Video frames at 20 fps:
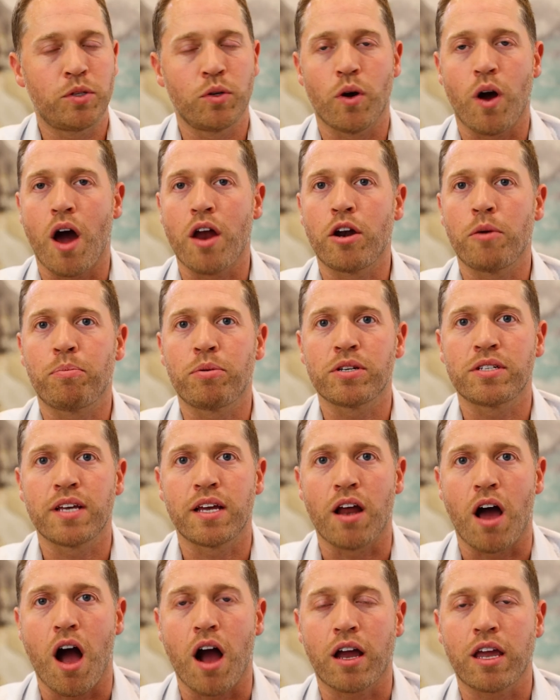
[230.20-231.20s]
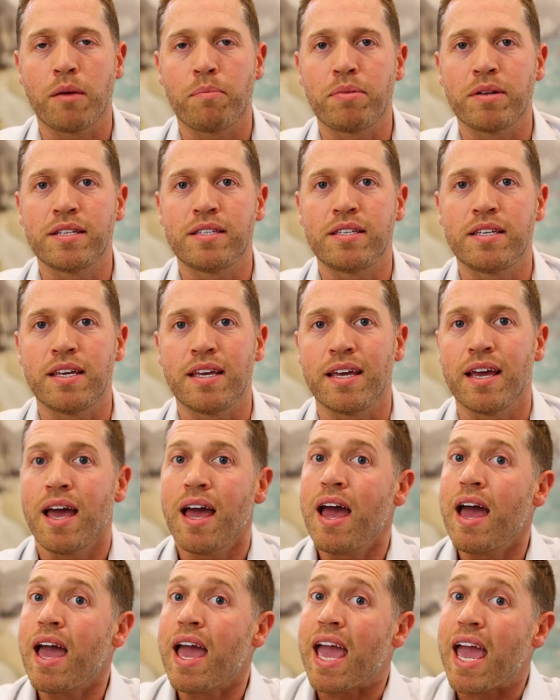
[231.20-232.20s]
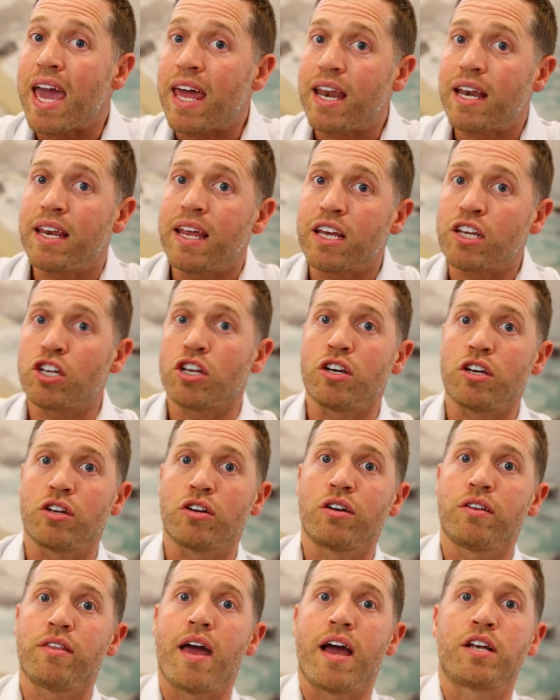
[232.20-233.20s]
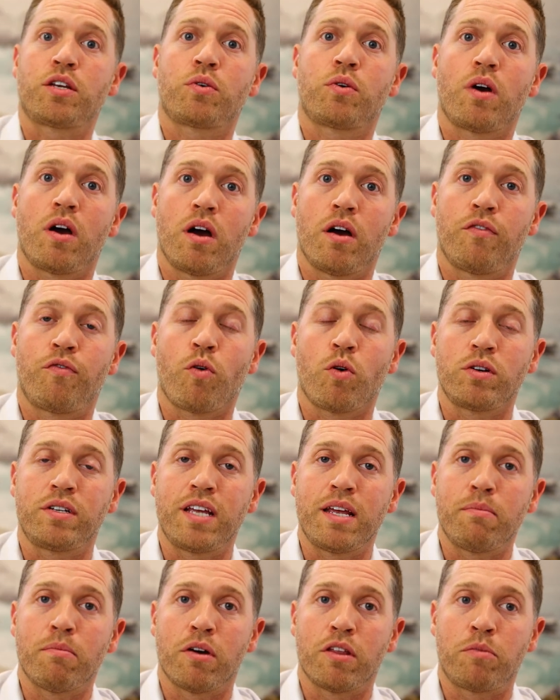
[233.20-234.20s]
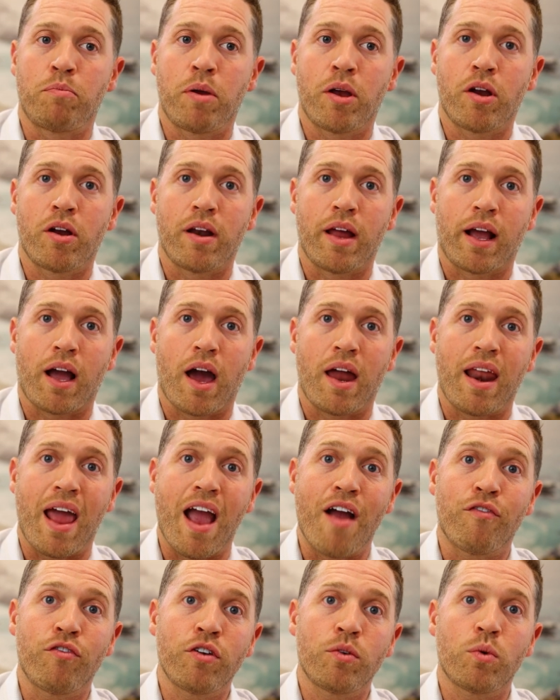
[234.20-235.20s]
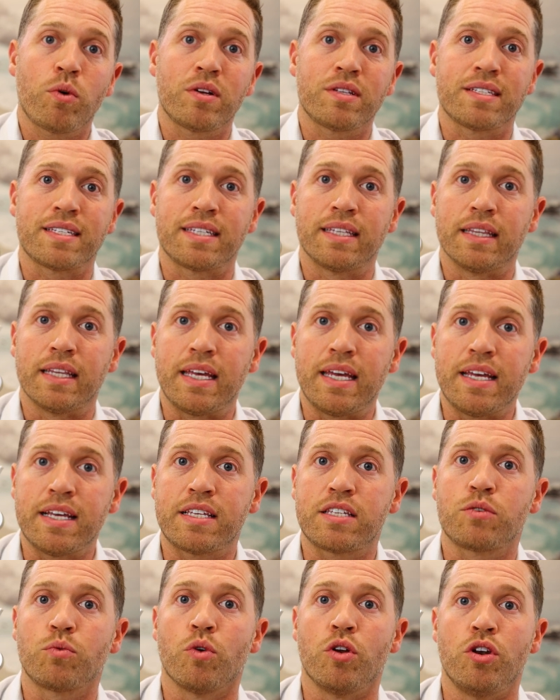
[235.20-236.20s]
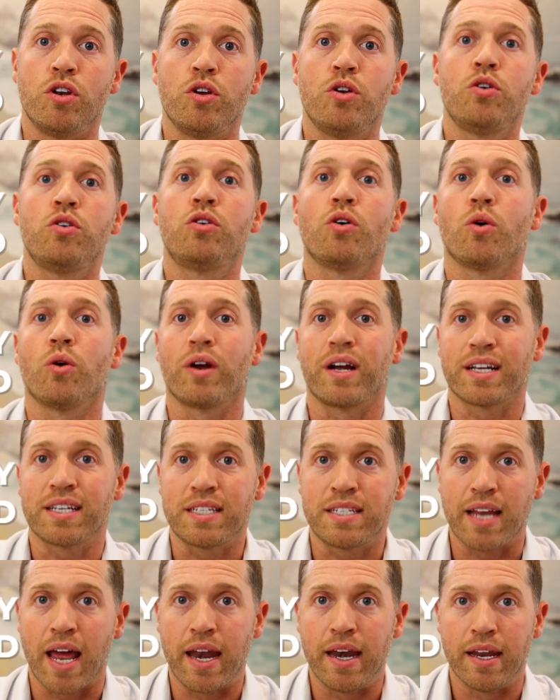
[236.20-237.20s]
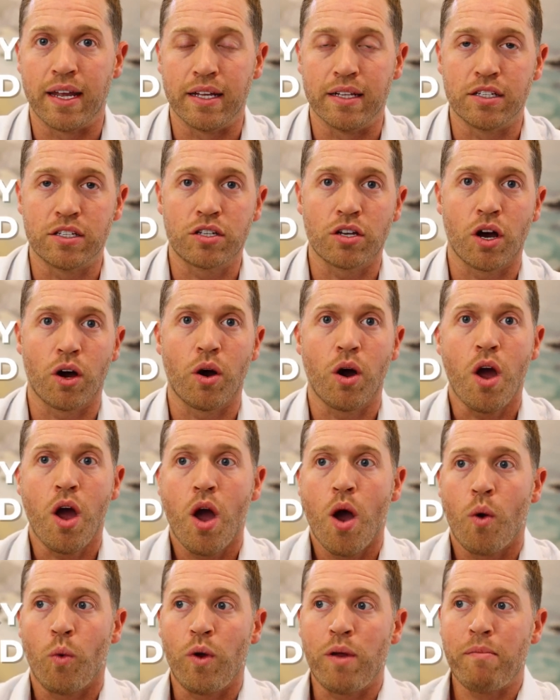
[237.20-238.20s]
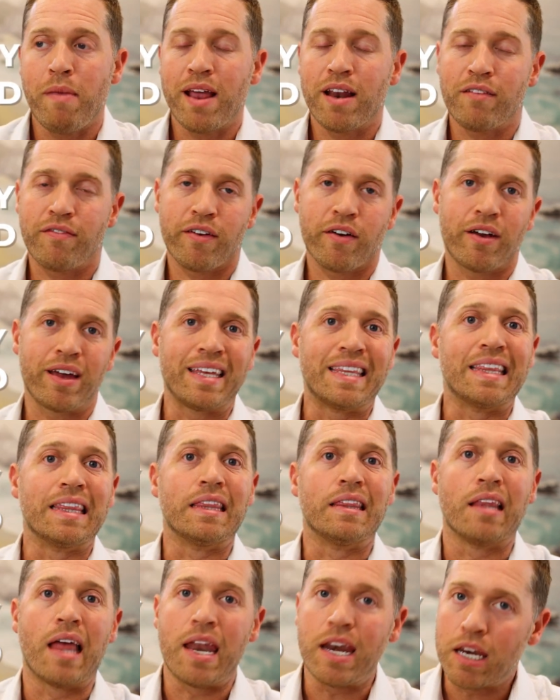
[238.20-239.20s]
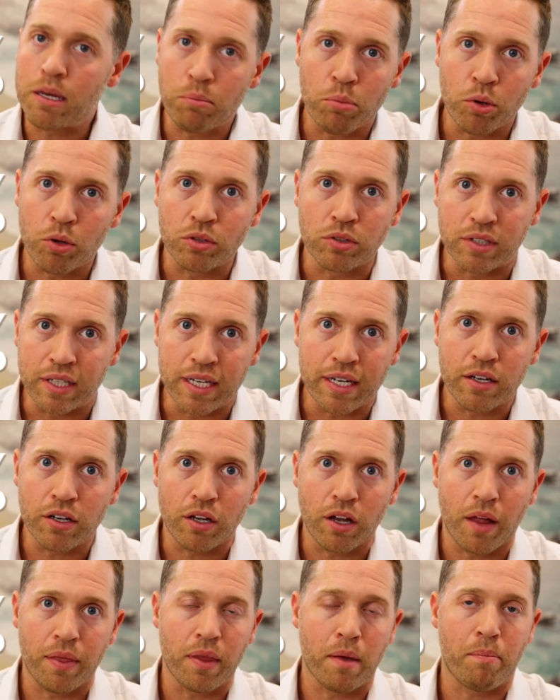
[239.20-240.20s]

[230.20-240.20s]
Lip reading: to 100% occupancy. In addition, during that 14-month period, I got everyone's lease renewed or extended. So we made a very lendable deal on